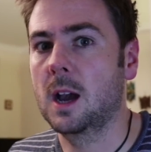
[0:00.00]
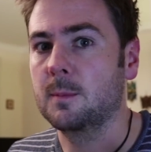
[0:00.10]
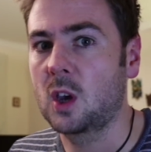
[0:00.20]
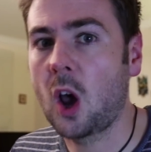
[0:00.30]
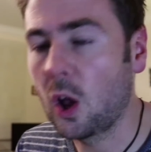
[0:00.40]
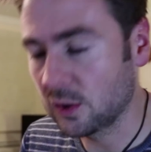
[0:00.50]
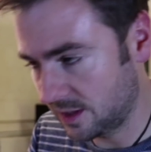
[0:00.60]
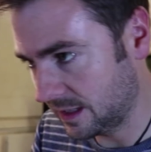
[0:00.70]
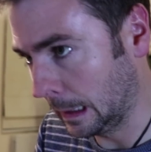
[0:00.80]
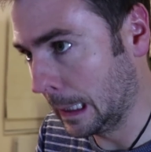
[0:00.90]
I'm
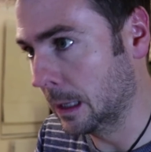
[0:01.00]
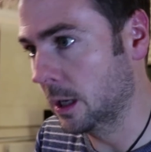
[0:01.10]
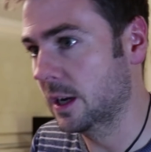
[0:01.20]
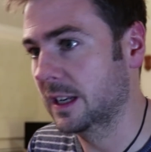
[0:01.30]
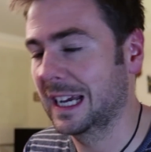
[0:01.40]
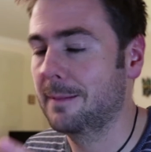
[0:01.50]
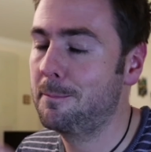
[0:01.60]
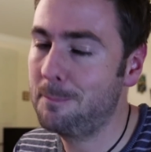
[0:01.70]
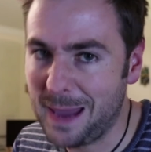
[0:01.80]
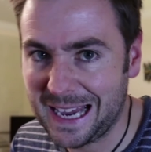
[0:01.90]
constantly learning and
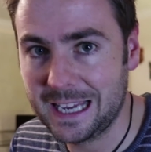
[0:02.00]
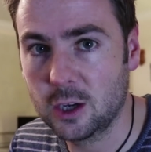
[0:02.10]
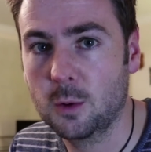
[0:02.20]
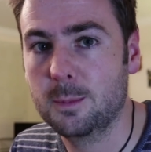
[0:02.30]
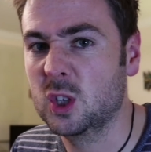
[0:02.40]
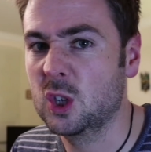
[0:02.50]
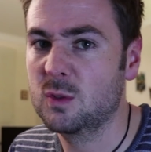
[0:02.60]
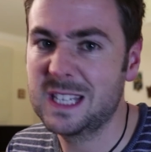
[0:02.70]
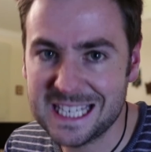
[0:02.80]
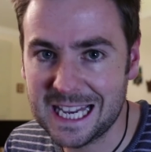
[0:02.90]
picking up
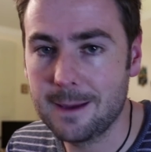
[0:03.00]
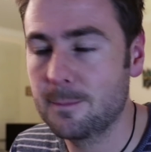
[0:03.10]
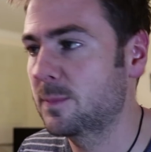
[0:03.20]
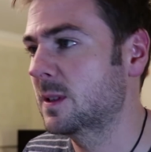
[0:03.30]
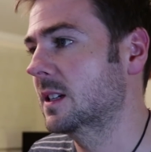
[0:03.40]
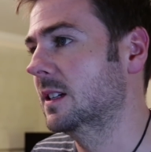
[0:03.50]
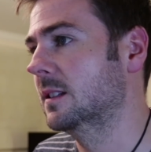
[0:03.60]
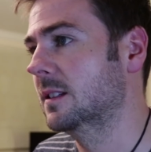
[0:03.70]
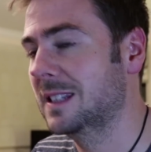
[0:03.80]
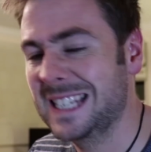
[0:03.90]
new tips
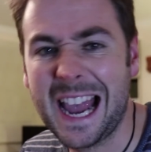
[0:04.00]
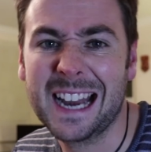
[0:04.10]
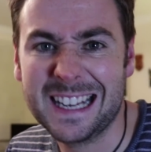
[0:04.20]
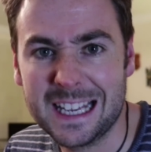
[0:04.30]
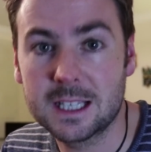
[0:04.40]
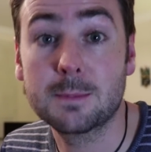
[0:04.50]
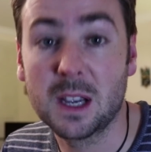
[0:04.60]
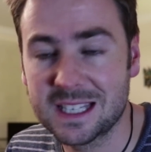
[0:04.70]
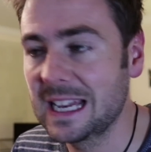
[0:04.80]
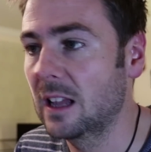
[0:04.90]
and techniques
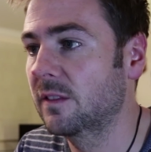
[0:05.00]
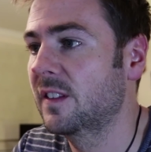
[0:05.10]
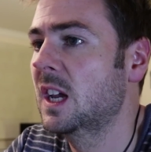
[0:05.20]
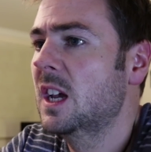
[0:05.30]
myself.